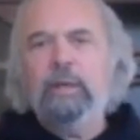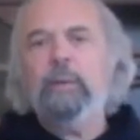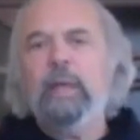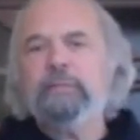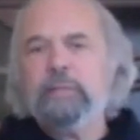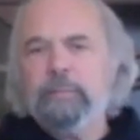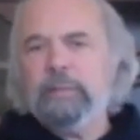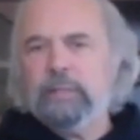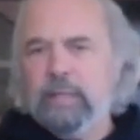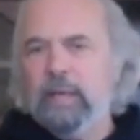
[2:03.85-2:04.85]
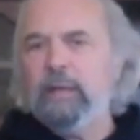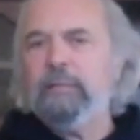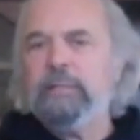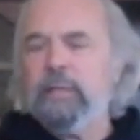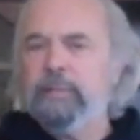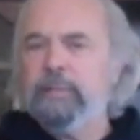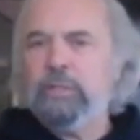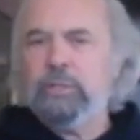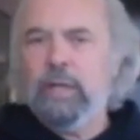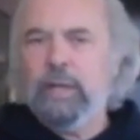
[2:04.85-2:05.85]
We have something to give and something to
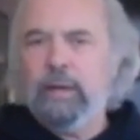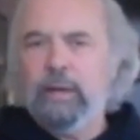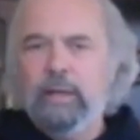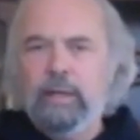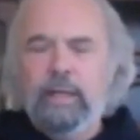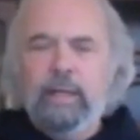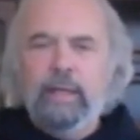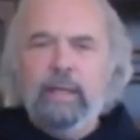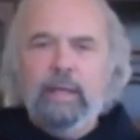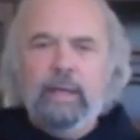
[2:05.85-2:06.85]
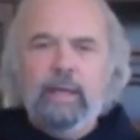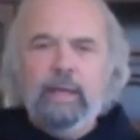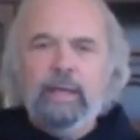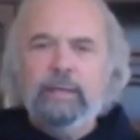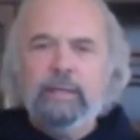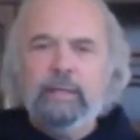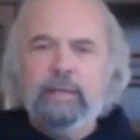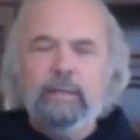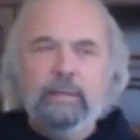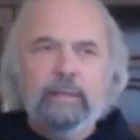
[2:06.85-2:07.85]
share. And
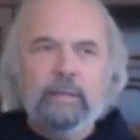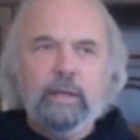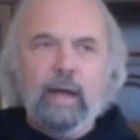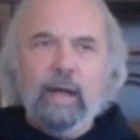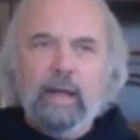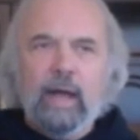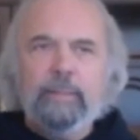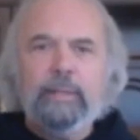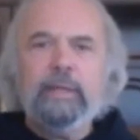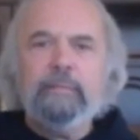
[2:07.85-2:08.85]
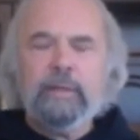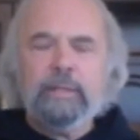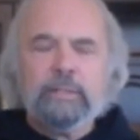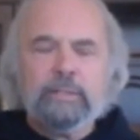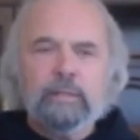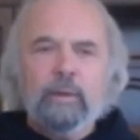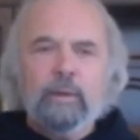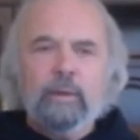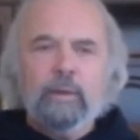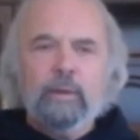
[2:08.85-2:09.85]
I believe it's
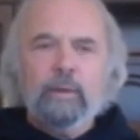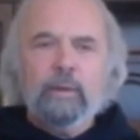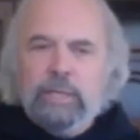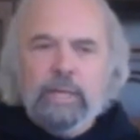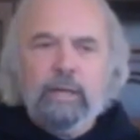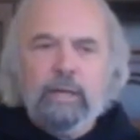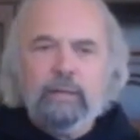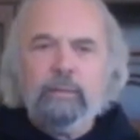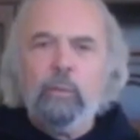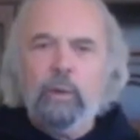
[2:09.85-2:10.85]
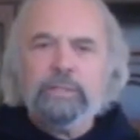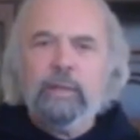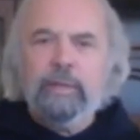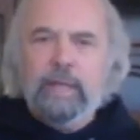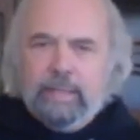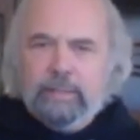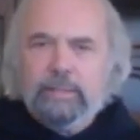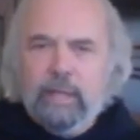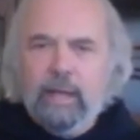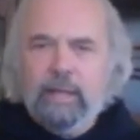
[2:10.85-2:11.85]
how we share what's on the
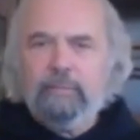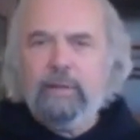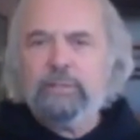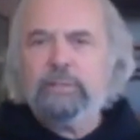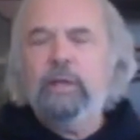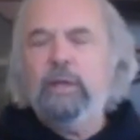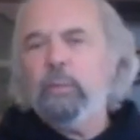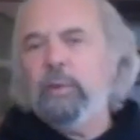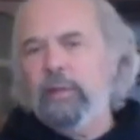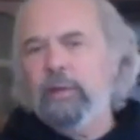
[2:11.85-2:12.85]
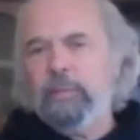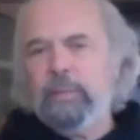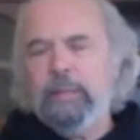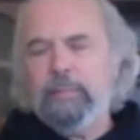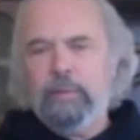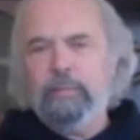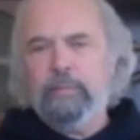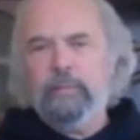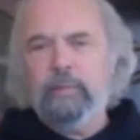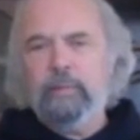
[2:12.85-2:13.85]
inside of us with other people.
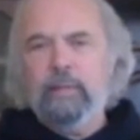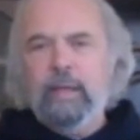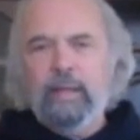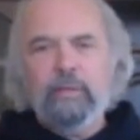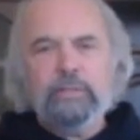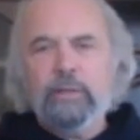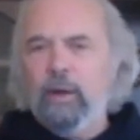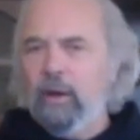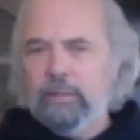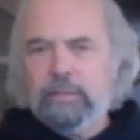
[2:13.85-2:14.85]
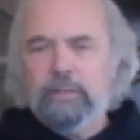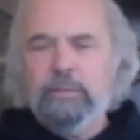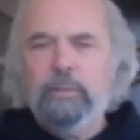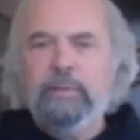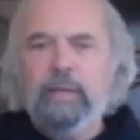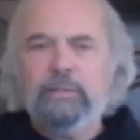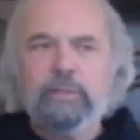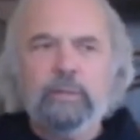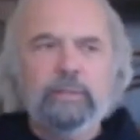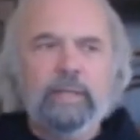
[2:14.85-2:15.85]
And there's an art to doing that,
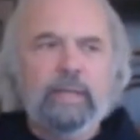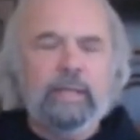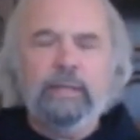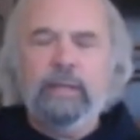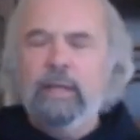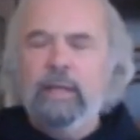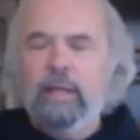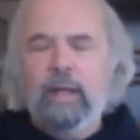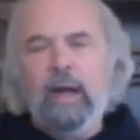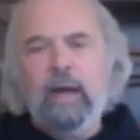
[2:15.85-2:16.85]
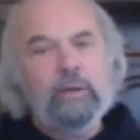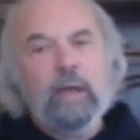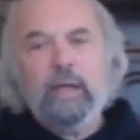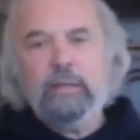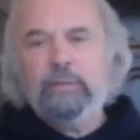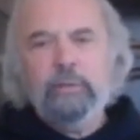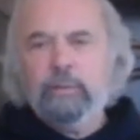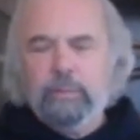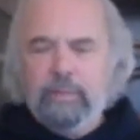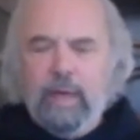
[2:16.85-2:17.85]
certainly. And I don't know how you do
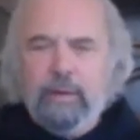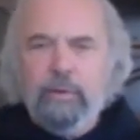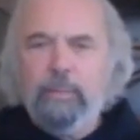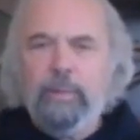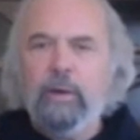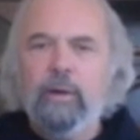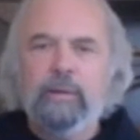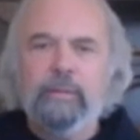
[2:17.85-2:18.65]
it without an open heart.